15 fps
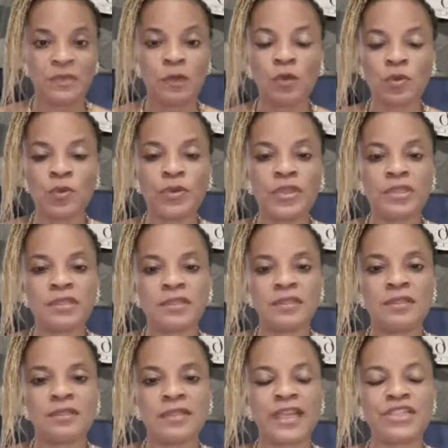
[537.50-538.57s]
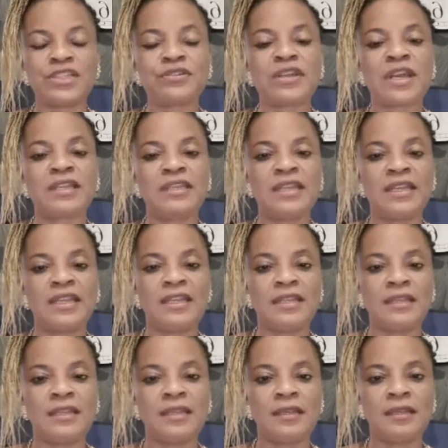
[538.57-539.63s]
ongoing Nigerian
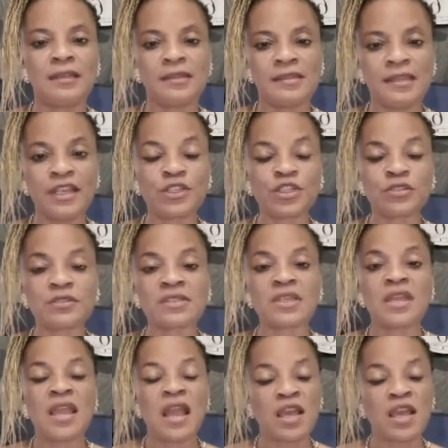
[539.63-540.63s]
elections,